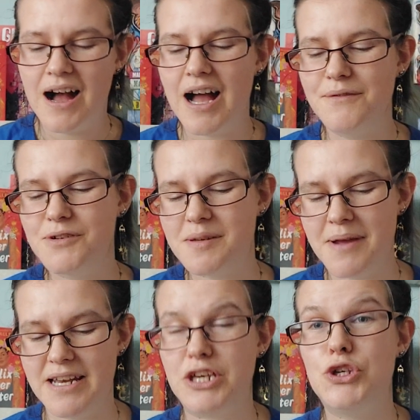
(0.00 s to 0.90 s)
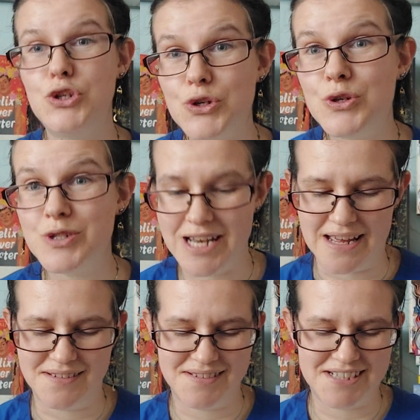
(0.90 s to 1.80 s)
I've also made a huge
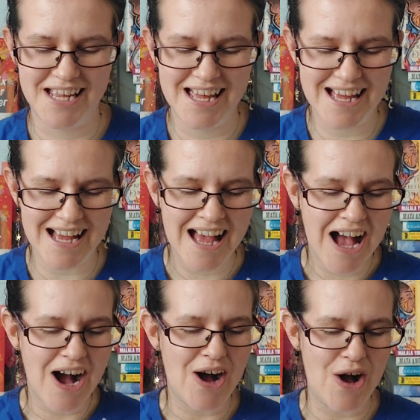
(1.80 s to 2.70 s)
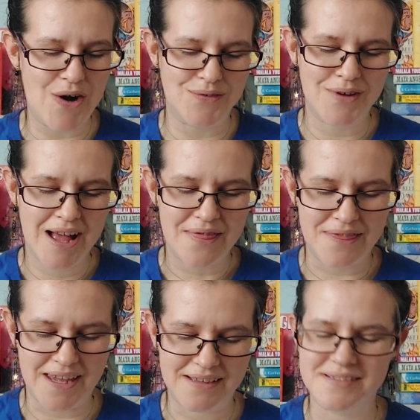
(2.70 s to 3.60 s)
list of
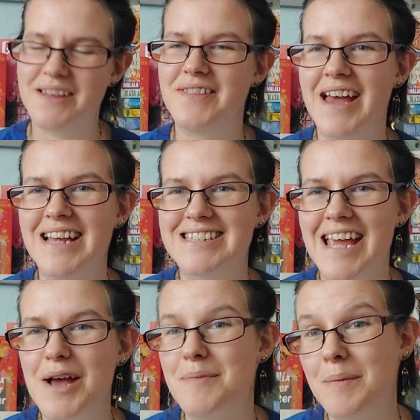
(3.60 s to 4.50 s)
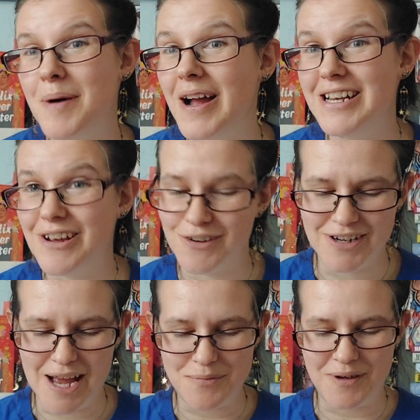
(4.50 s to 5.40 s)
things that my local
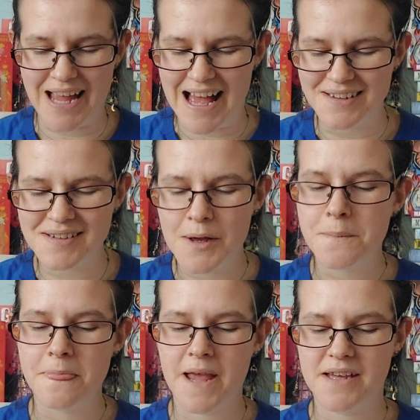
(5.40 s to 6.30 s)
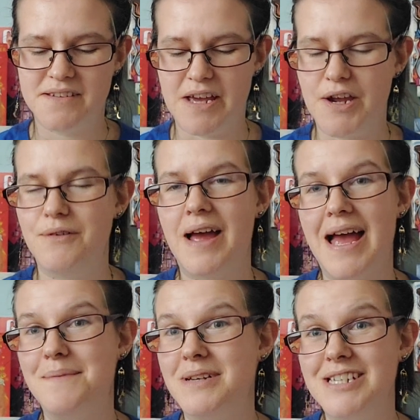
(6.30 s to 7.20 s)
library has.
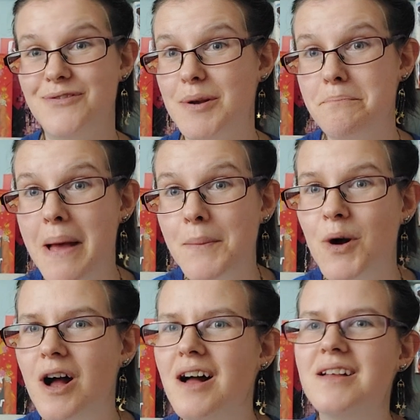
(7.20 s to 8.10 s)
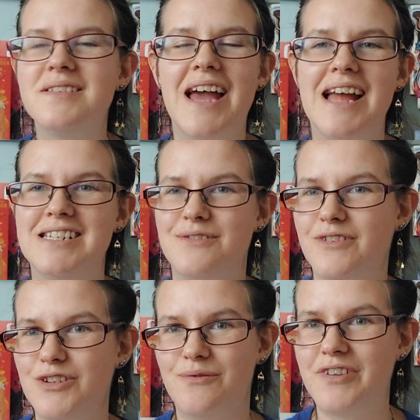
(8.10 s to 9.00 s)
So different memoirs and
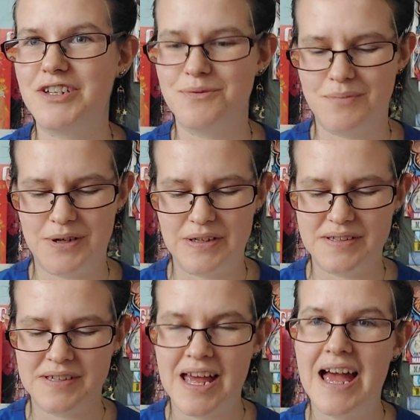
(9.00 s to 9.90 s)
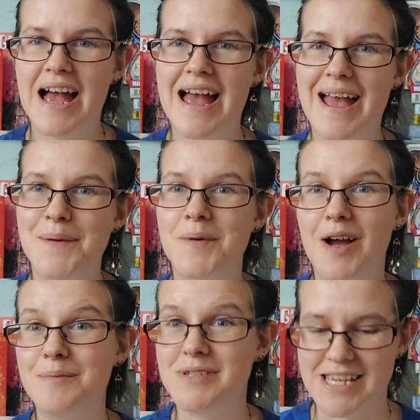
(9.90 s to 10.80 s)
different non-fiction books. I'm
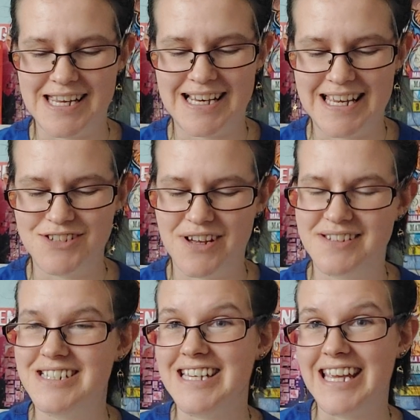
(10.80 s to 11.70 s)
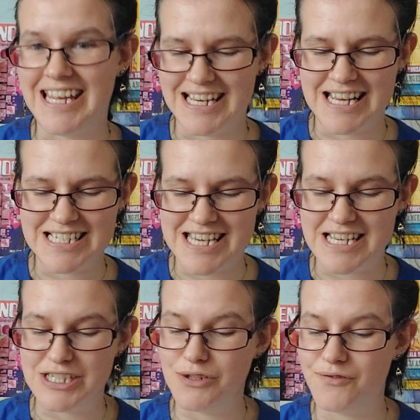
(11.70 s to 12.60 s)
particularly interested in
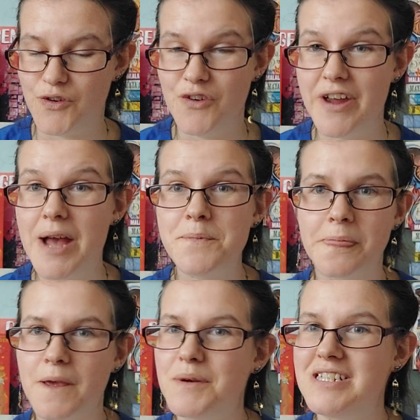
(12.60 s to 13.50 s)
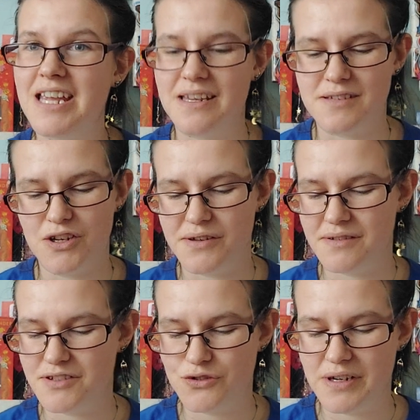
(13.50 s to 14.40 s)
Gender Euphoria, which is lots
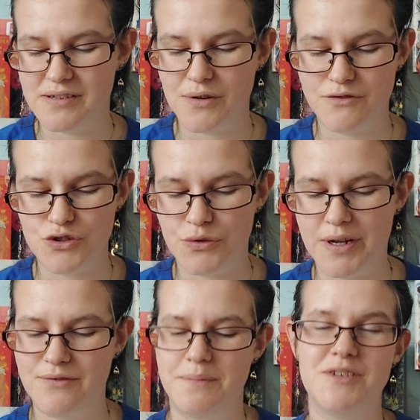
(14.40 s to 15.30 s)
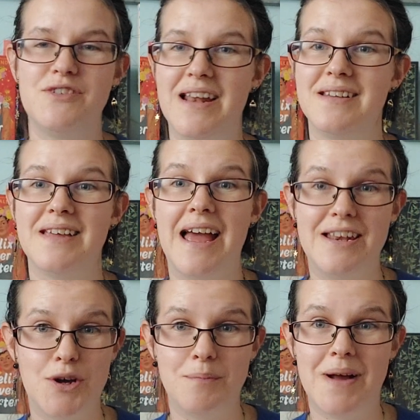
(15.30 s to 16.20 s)
of stories of joy from the trans,
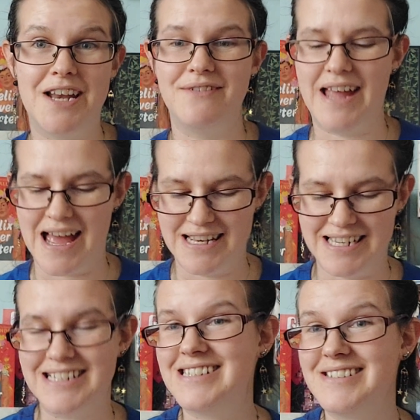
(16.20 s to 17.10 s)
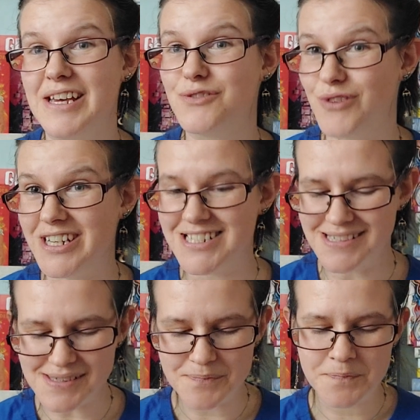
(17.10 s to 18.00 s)
non-binary and intersex
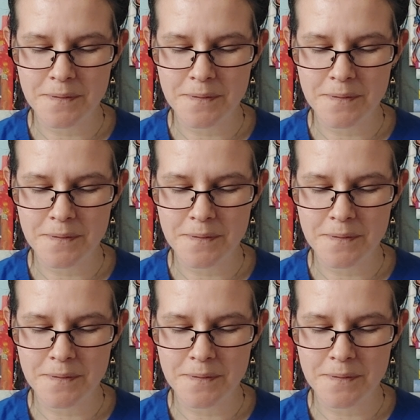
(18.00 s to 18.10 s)
writers.